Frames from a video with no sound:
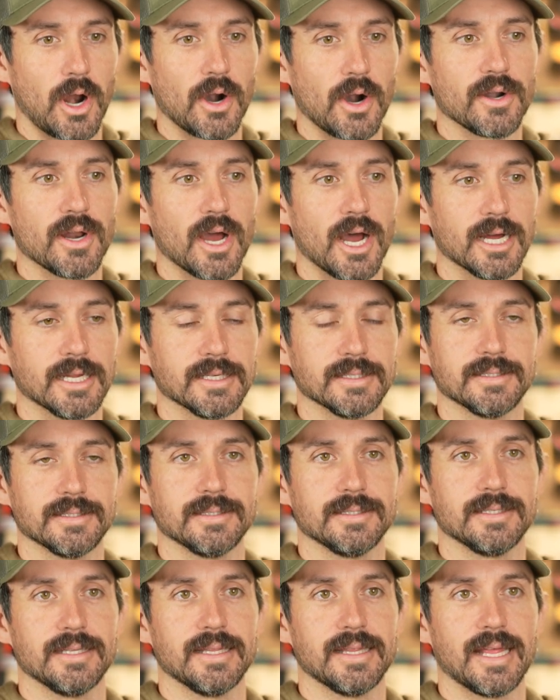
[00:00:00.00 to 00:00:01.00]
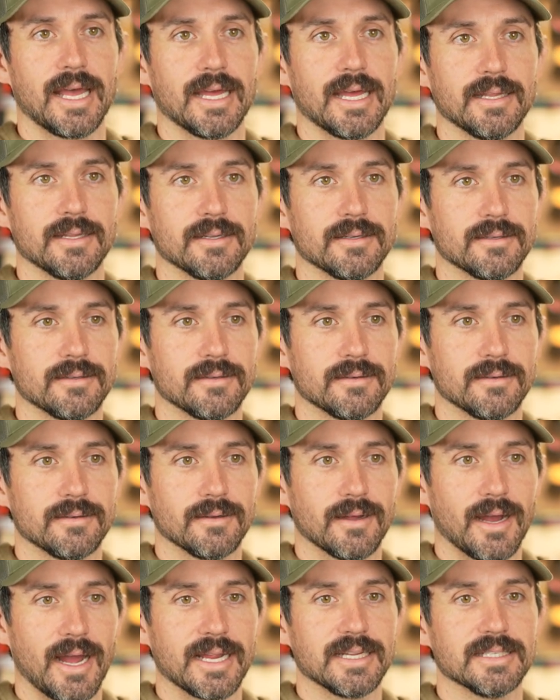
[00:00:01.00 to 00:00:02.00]
to hunt in that
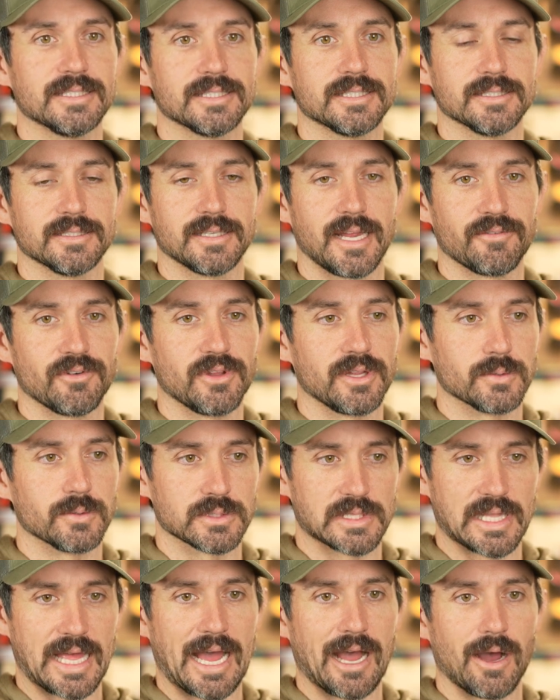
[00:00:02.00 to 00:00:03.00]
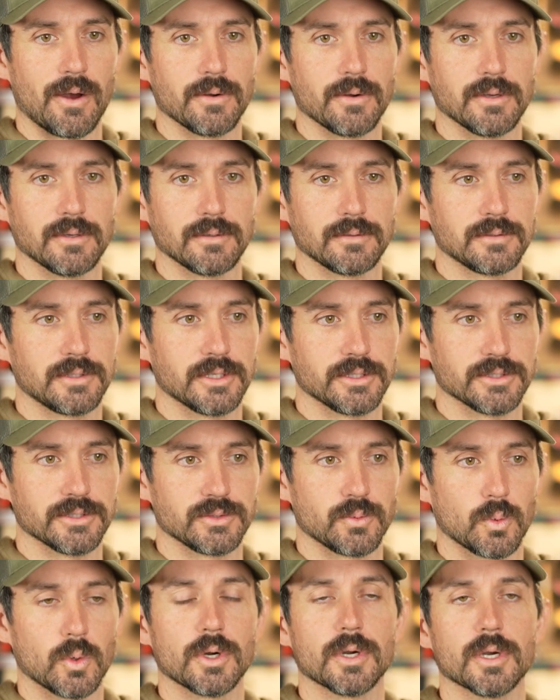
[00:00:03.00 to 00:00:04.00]
ice, and everything was loud, and there
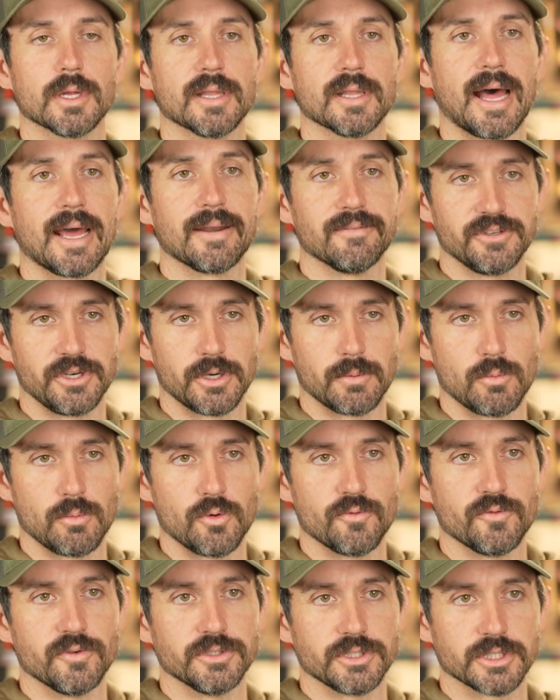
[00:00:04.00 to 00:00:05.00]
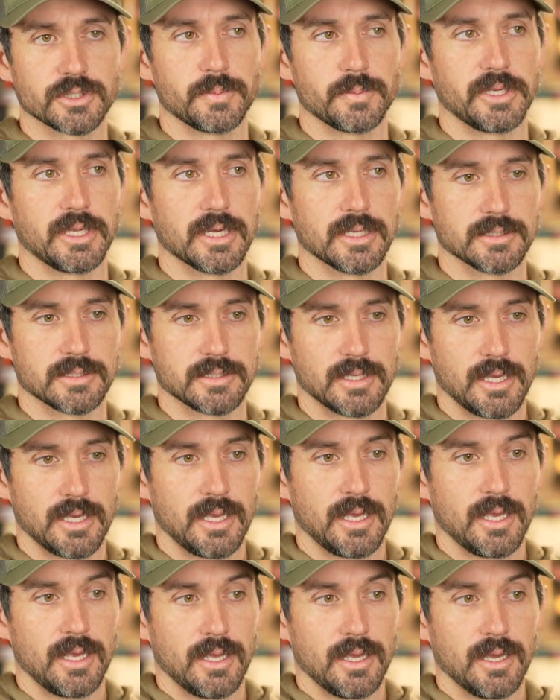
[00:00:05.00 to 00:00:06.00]
just weren't a lot of deer moving just because
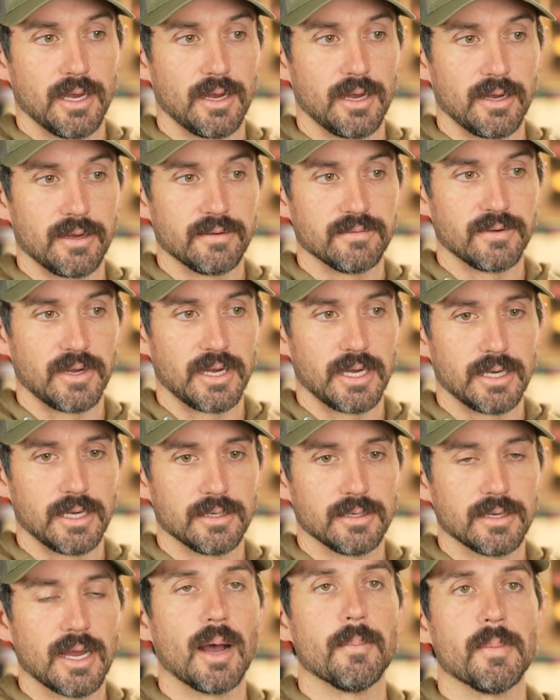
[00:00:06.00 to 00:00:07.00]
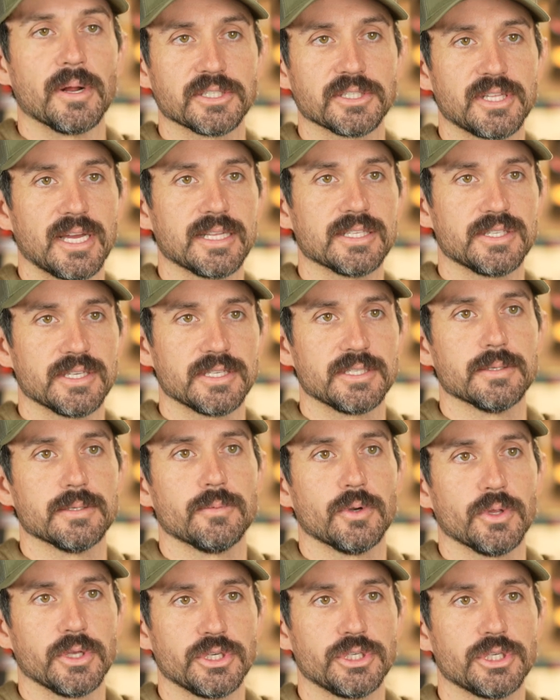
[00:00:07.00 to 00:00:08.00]
of how much that system
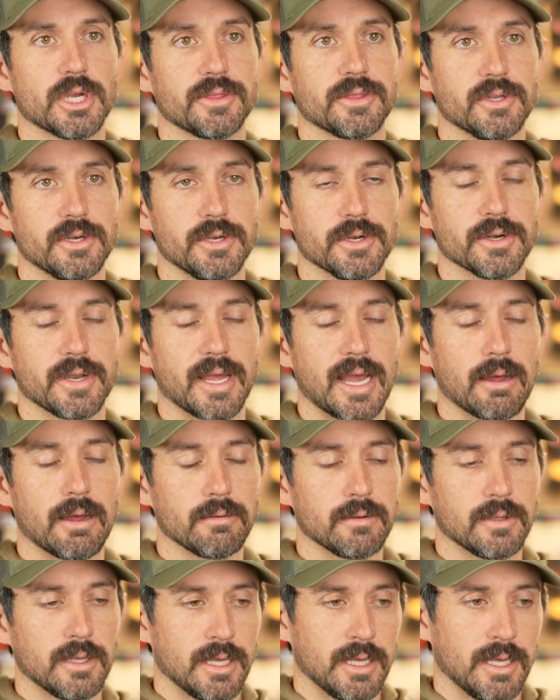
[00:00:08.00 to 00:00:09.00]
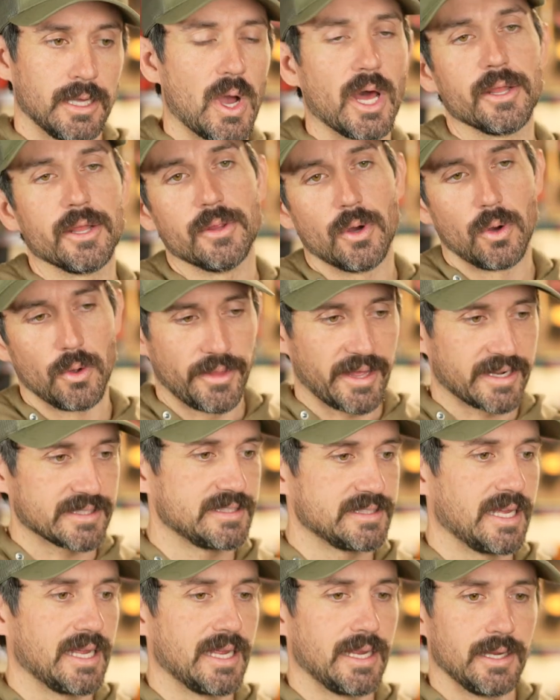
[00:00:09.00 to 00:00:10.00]
really shut the deer down. Hunted the whole
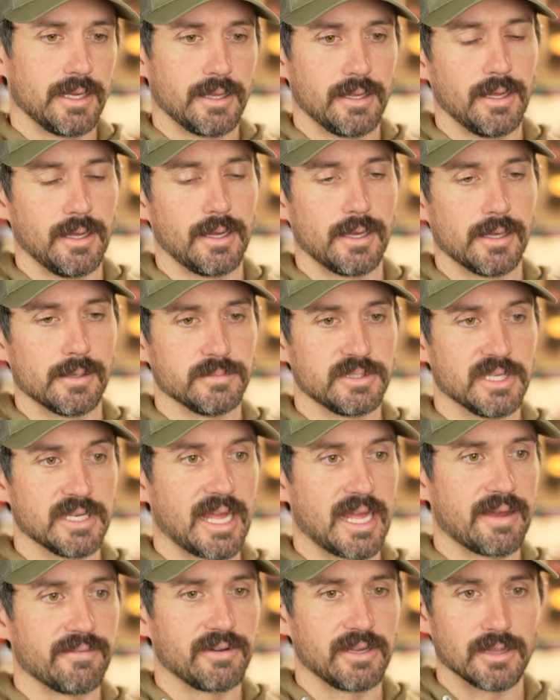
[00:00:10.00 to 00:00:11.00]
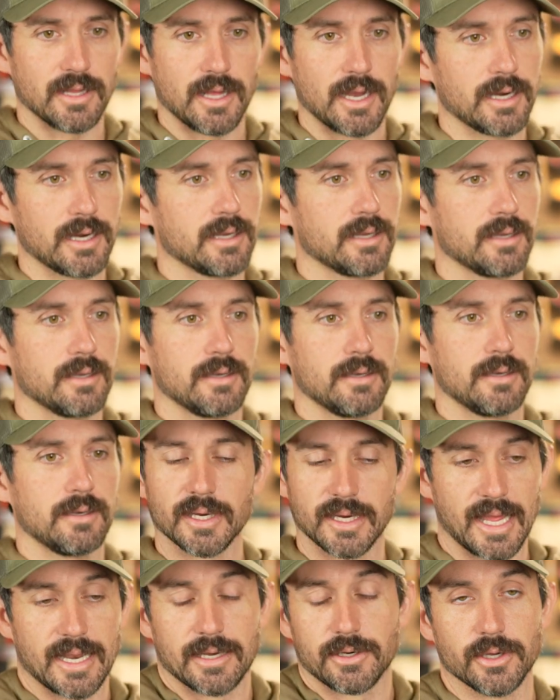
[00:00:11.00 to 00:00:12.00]
next day, didn't have any luck.
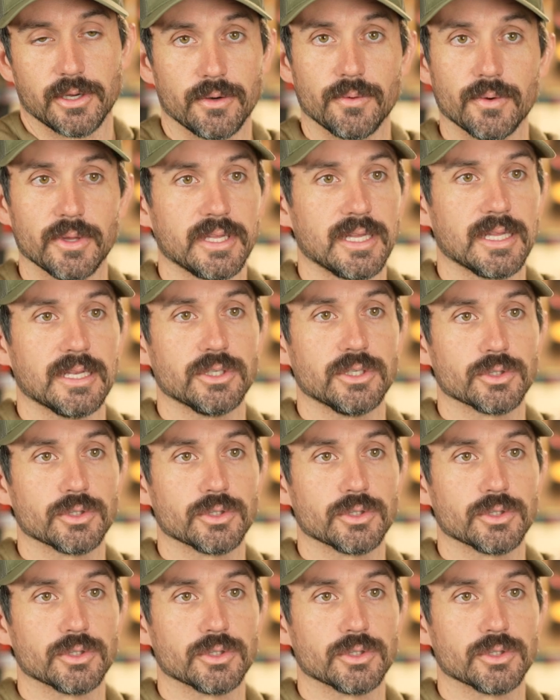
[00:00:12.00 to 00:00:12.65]
Again, couldn't really get in a